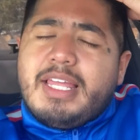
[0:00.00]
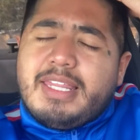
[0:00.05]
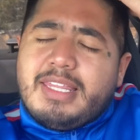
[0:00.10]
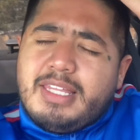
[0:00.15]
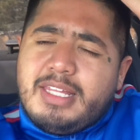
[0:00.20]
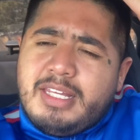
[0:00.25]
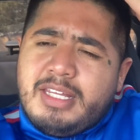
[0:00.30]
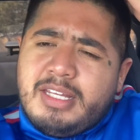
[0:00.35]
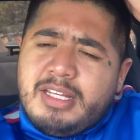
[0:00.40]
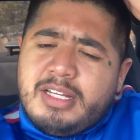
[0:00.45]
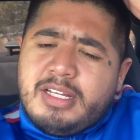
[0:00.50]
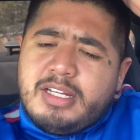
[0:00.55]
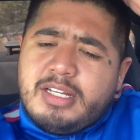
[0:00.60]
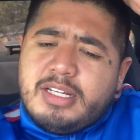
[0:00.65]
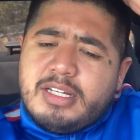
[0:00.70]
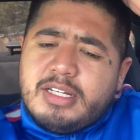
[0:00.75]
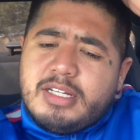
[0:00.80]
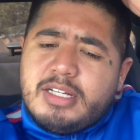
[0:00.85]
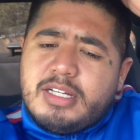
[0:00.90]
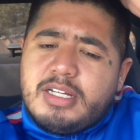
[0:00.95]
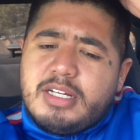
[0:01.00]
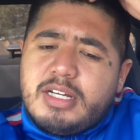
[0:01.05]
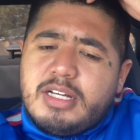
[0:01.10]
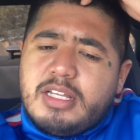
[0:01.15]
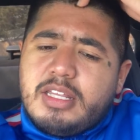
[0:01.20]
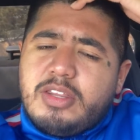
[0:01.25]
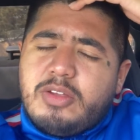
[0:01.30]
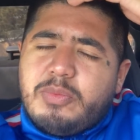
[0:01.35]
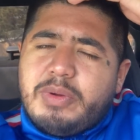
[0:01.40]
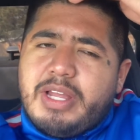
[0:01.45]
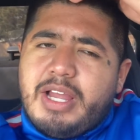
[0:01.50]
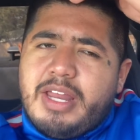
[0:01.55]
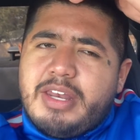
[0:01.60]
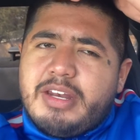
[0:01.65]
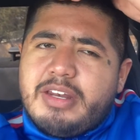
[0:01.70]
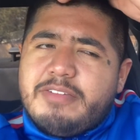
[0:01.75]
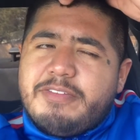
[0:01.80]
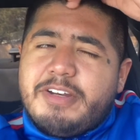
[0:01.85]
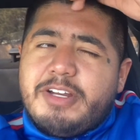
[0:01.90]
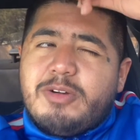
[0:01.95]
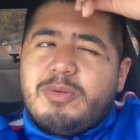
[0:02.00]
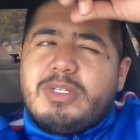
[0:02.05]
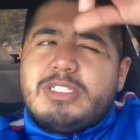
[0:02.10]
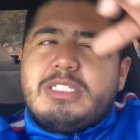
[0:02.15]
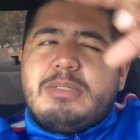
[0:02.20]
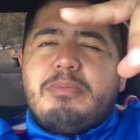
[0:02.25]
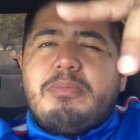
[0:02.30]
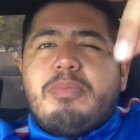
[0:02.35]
think the way I ended the video wasn't